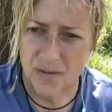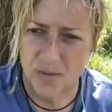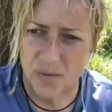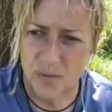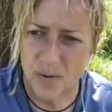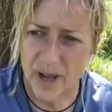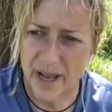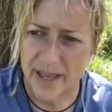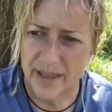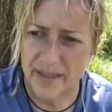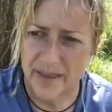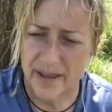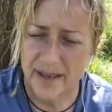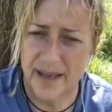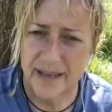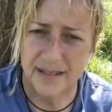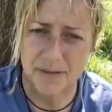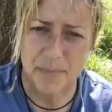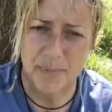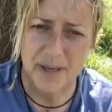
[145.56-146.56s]
where there
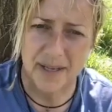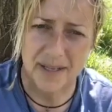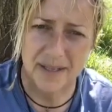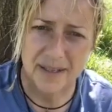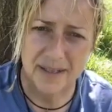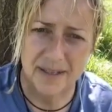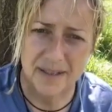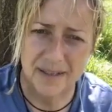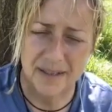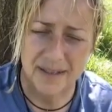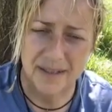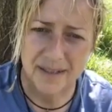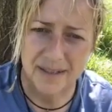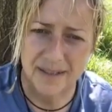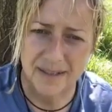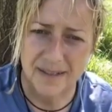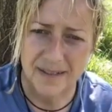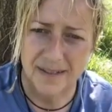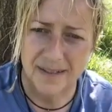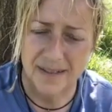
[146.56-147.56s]
has been,
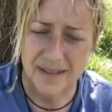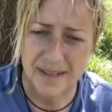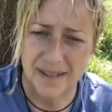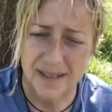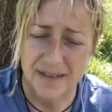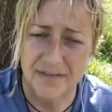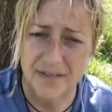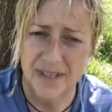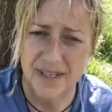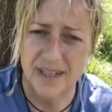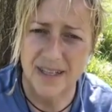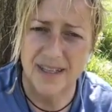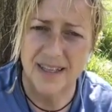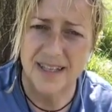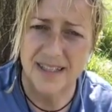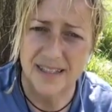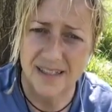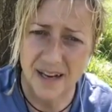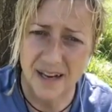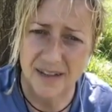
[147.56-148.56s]
even in
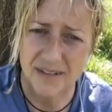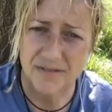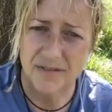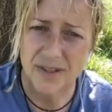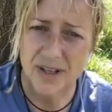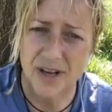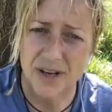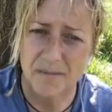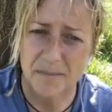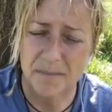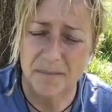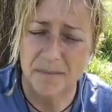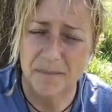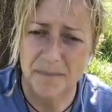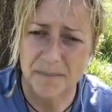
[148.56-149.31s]
this lifetime,